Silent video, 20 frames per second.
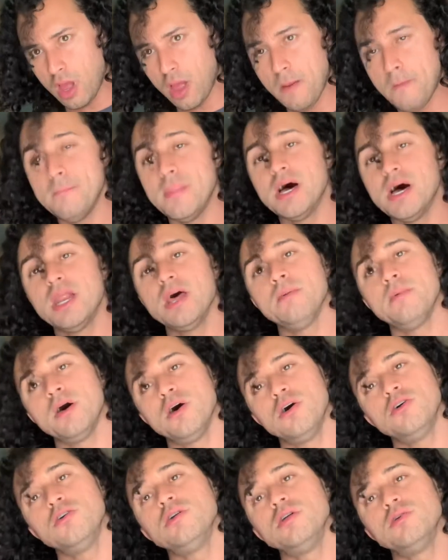But I'm
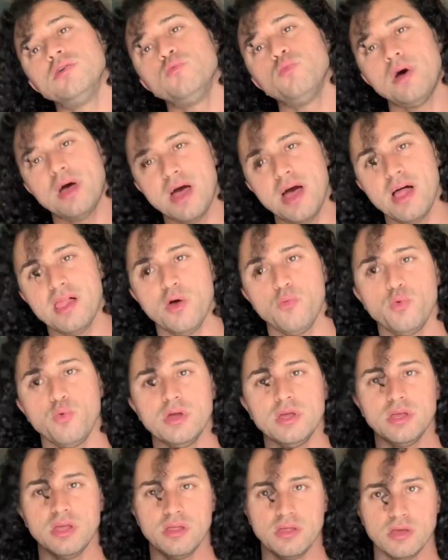hurting while I'm
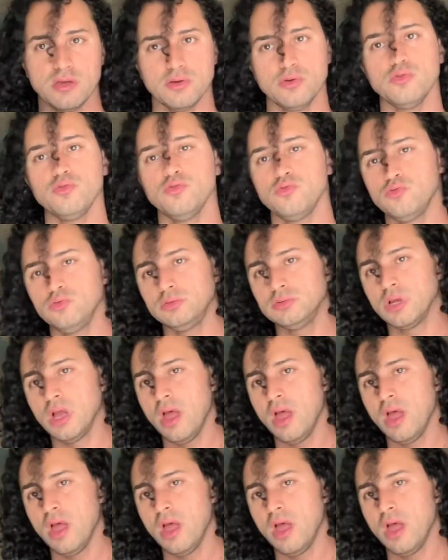with you.